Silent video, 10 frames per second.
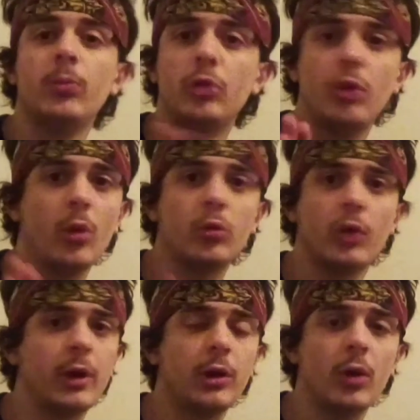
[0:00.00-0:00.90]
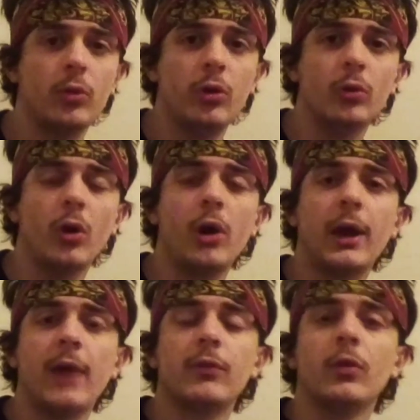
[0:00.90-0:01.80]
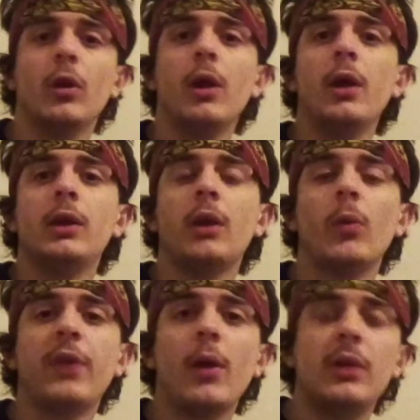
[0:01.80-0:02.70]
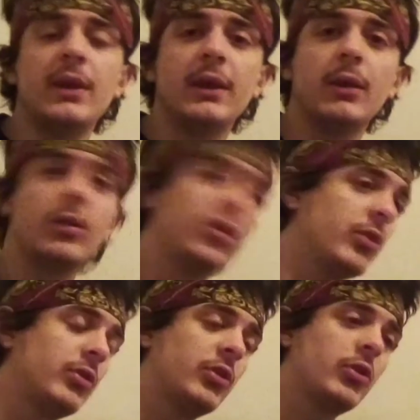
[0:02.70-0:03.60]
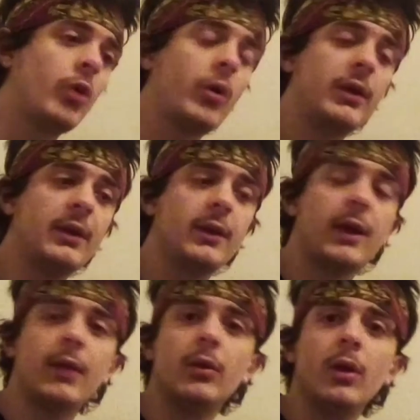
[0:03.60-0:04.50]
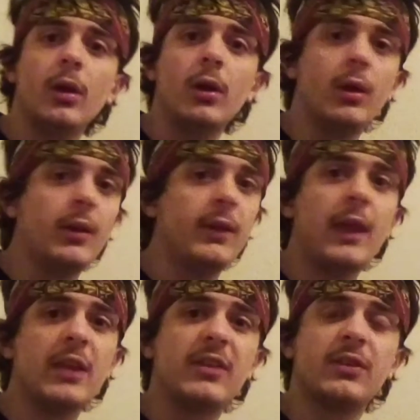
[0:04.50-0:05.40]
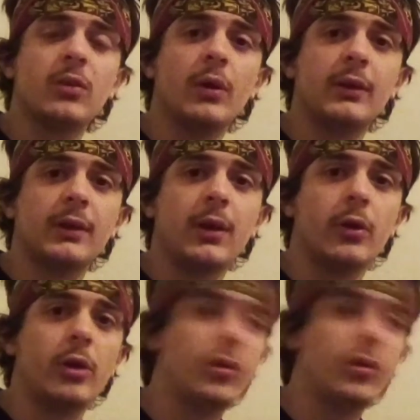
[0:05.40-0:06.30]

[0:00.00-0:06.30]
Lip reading: don't try to go too long after, without eating and just start eating again. That's going to kill you.